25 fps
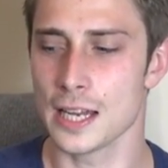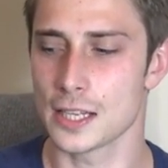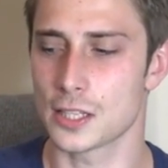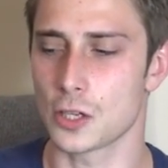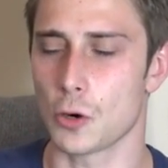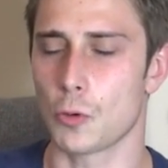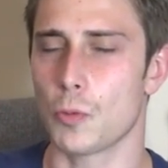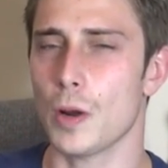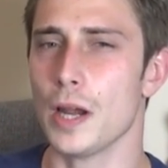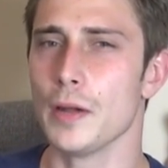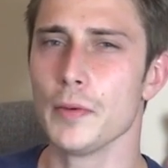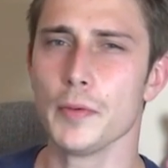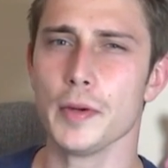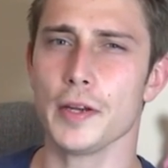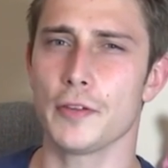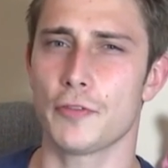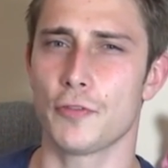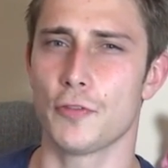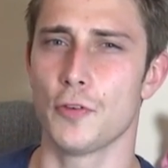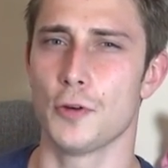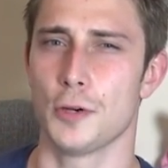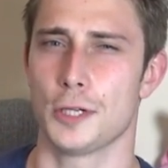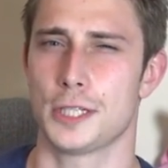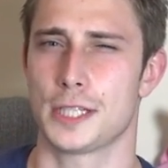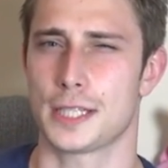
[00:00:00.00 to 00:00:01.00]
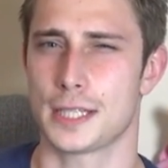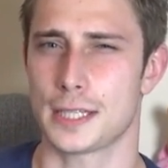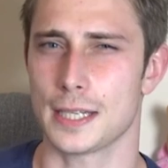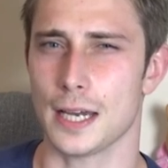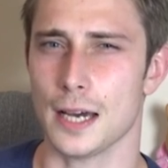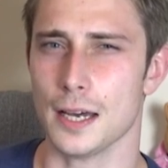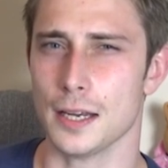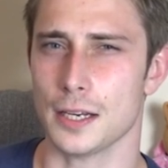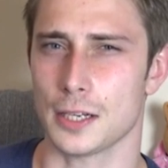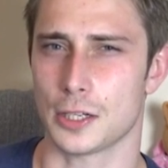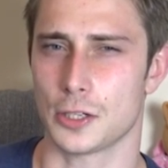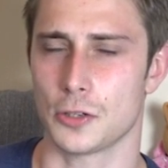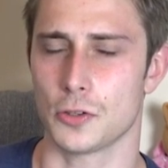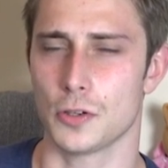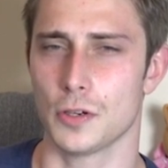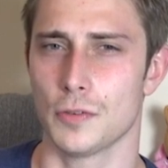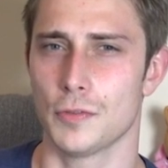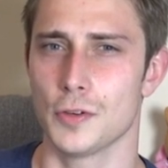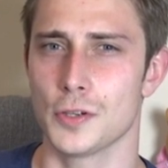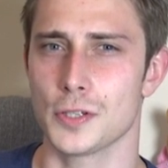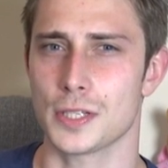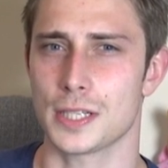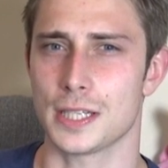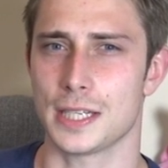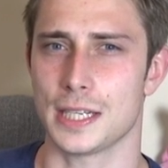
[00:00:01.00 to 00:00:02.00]
So when we first started
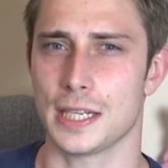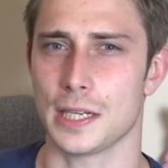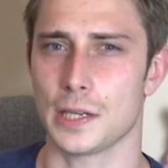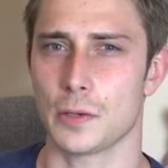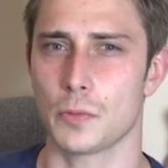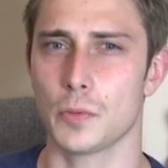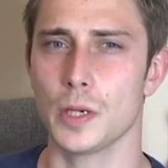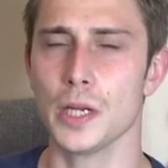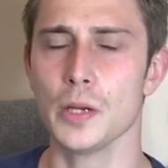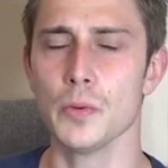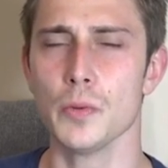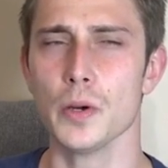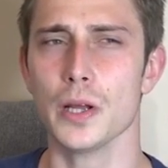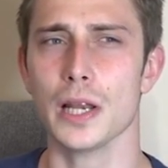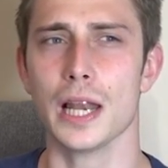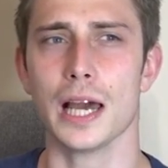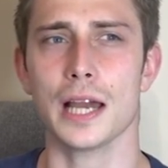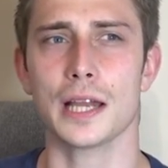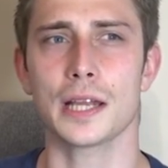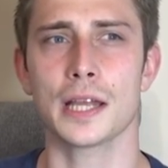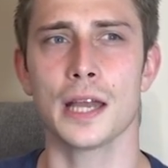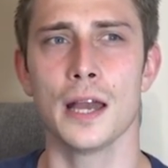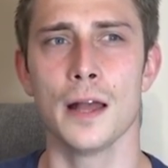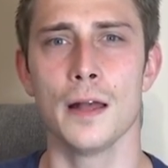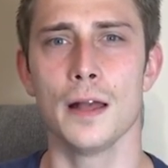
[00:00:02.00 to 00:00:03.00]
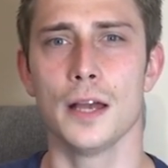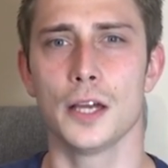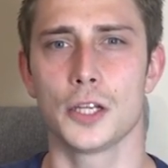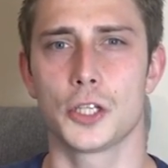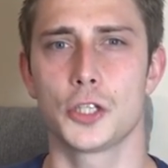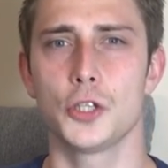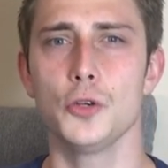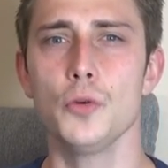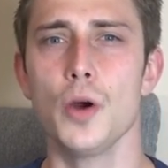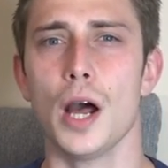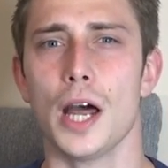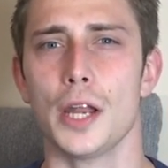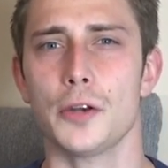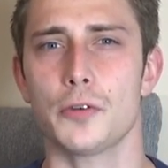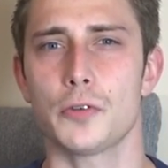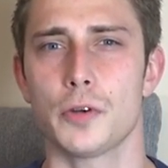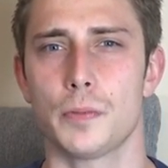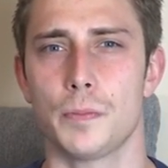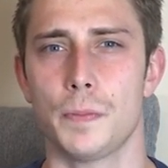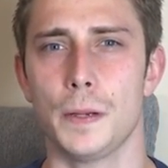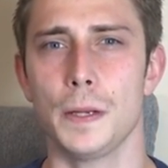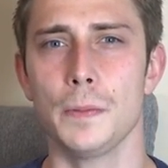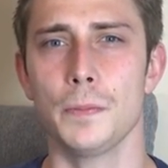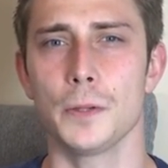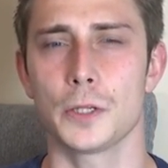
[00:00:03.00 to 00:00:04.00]
university, we were like
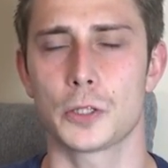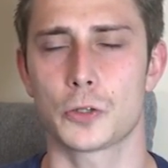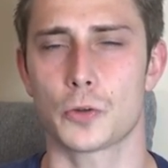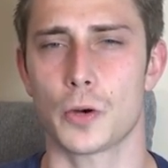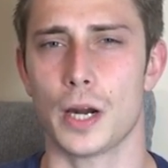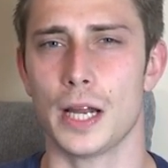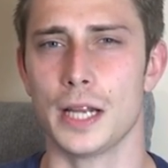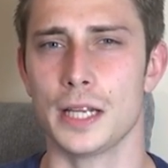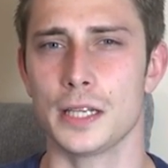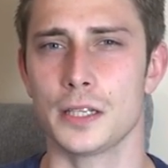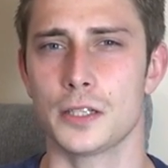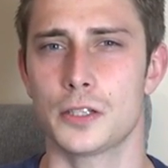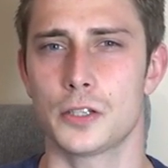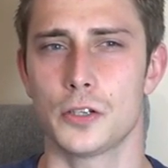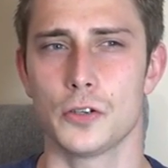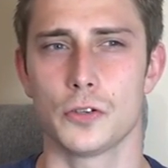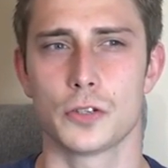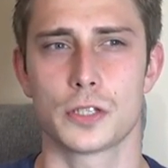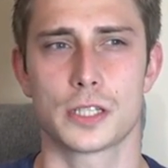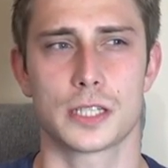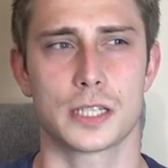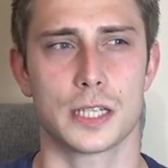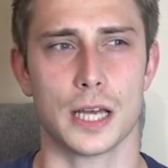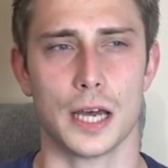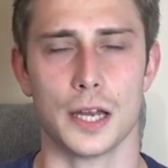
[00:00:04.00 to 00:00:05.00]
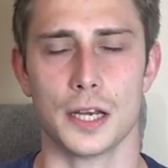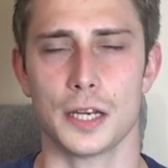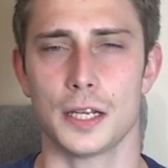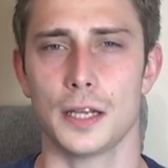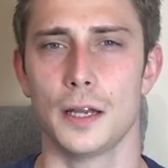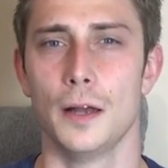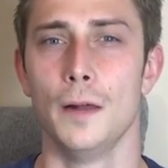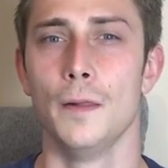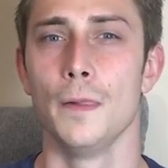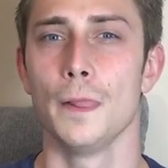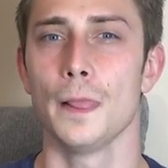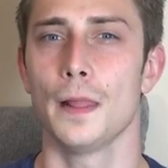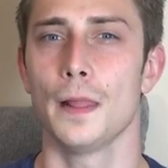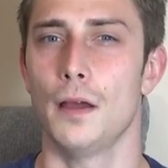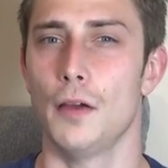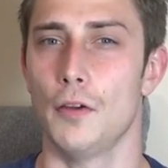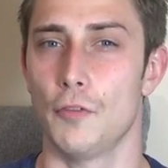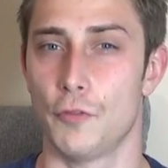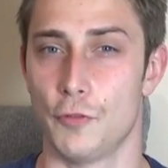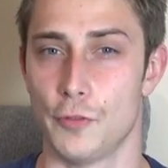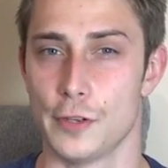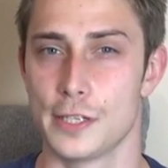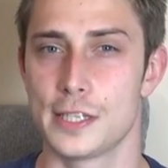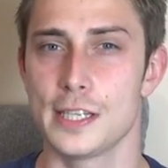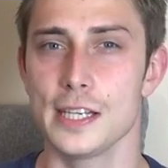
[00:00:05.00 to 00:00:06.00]
200 people trying to study
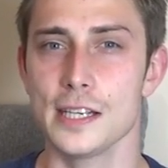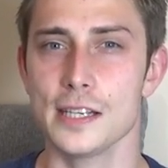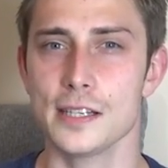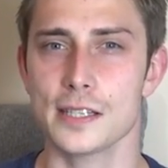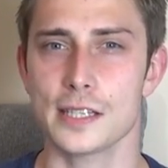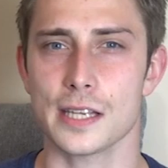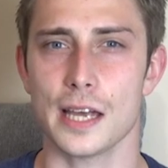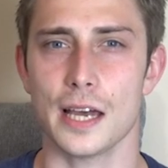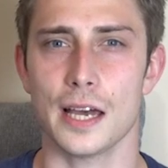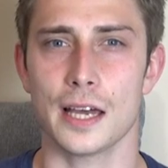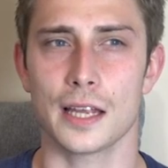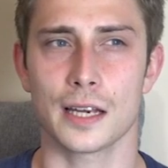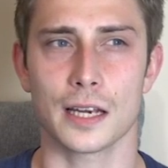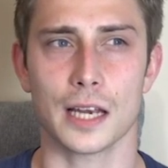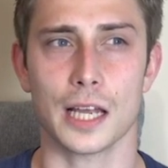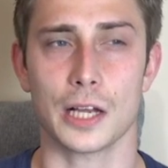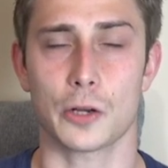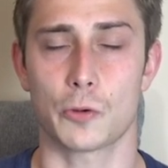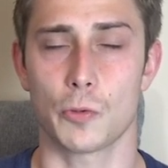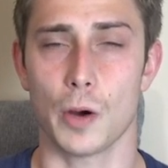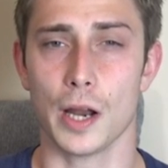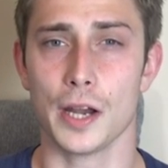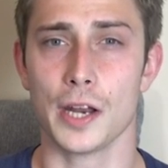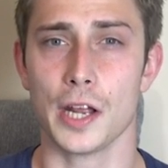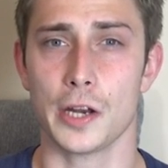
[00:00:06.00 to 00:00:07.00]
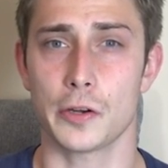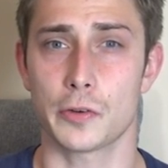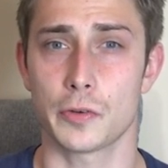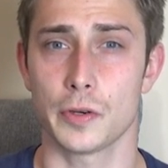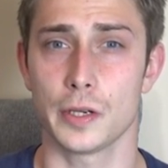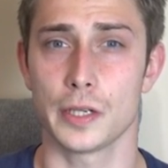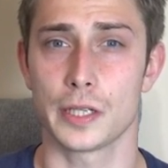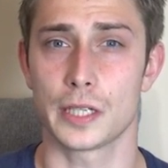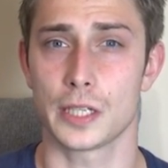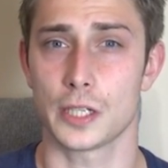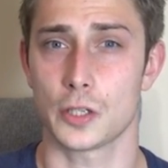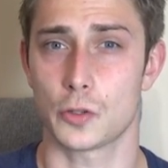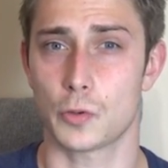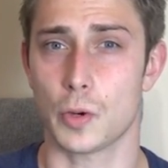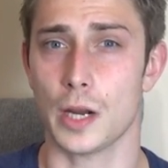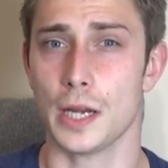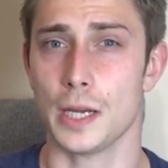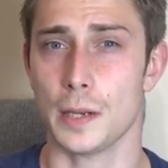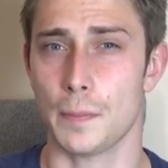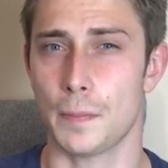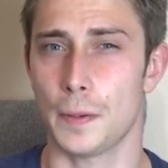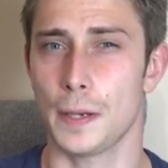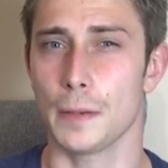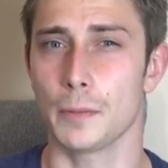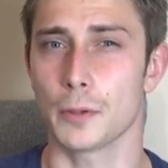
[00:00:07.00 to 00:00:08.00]
physics and like
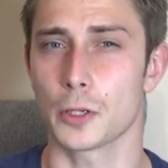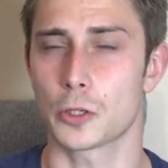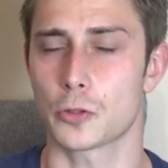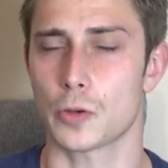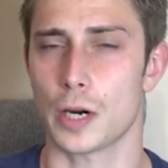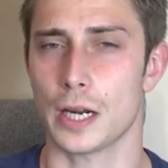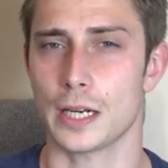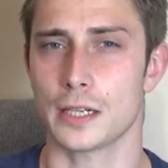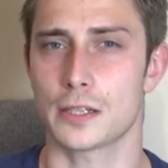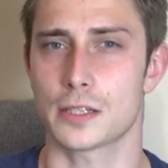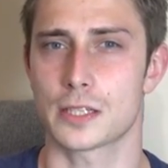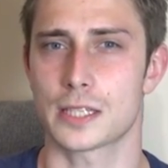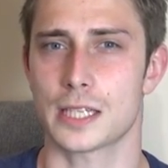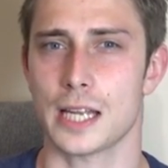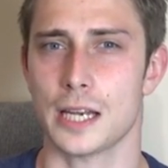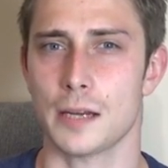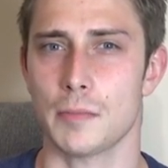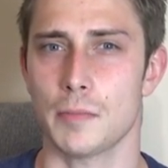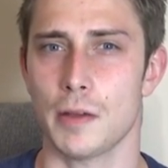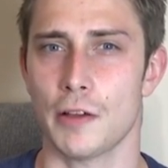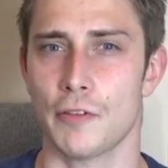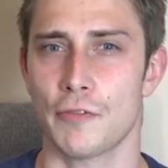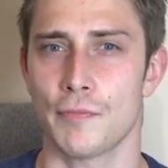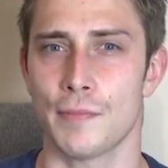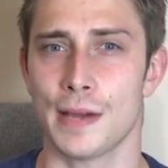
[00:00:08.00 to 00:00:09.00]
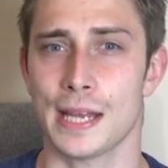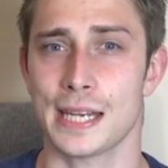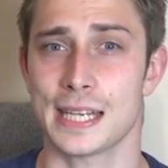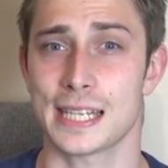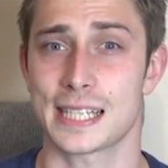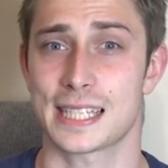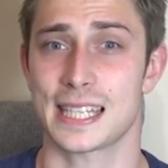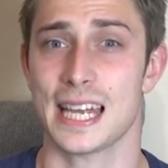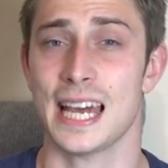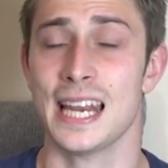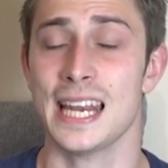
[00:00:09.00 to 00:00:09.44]
120 people trying to study mathematics.